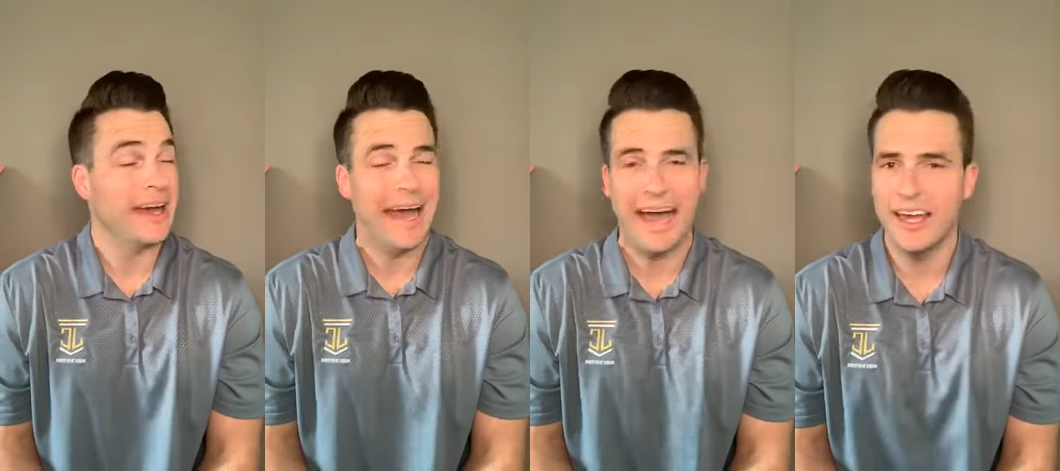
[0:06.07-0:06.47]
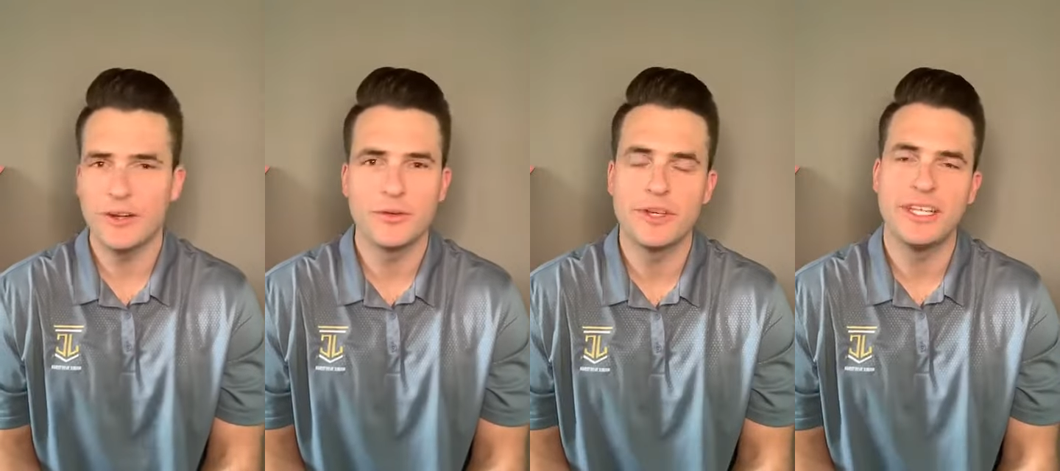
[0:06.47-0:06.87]
I
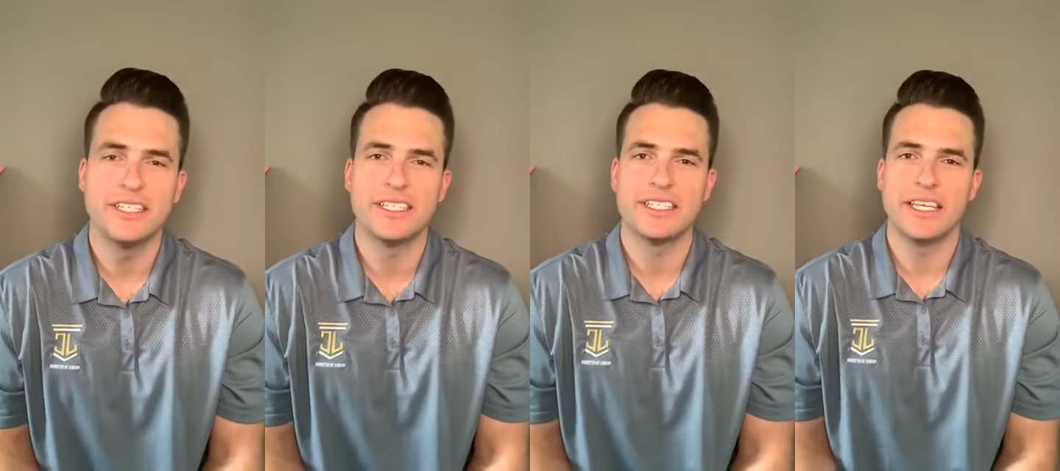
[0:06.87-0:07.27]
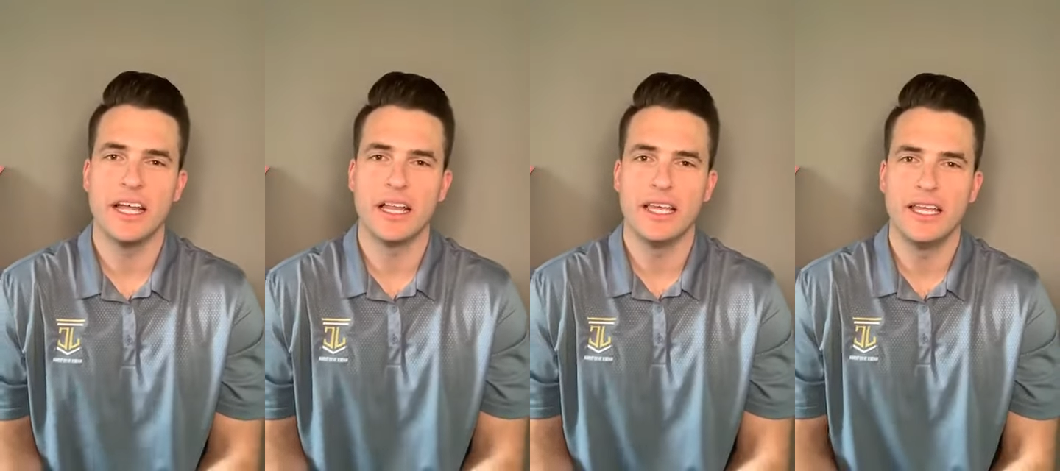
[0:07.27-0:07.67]
don't need to
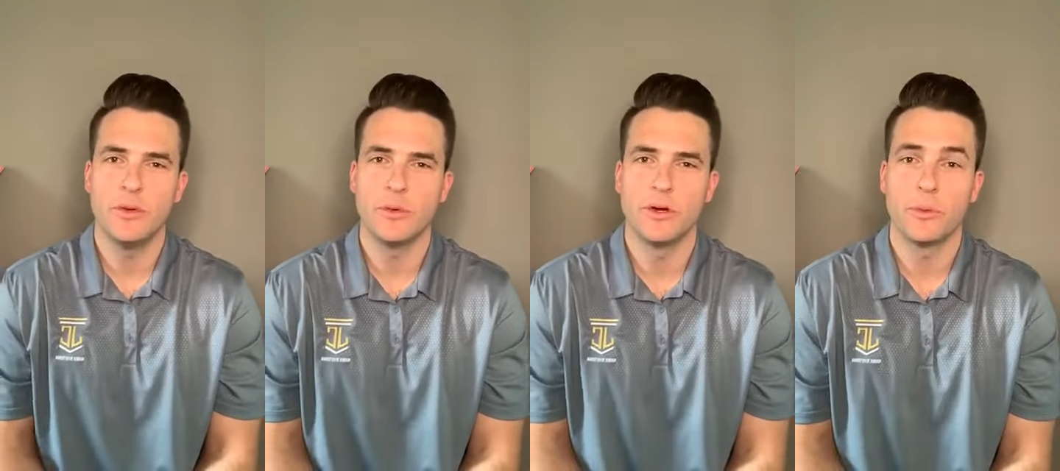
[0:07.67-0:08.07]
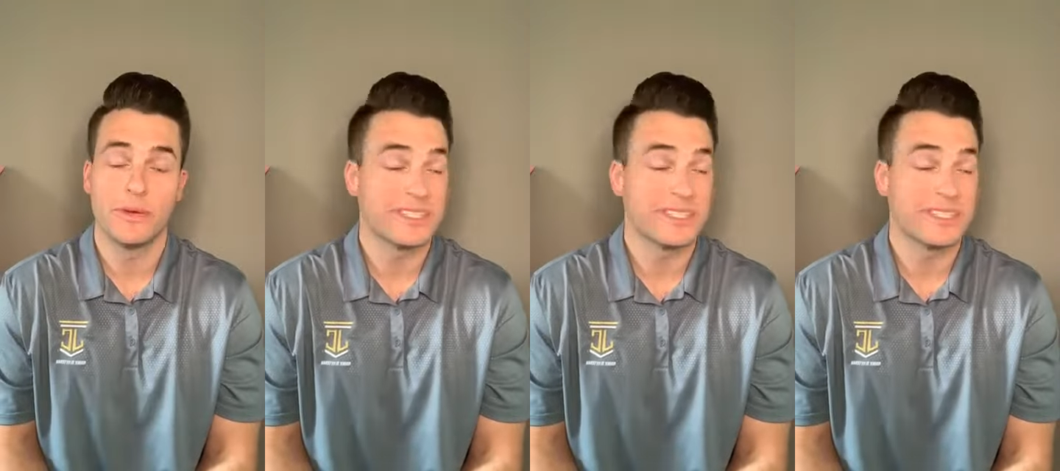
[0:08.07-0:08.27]
tell anyone what is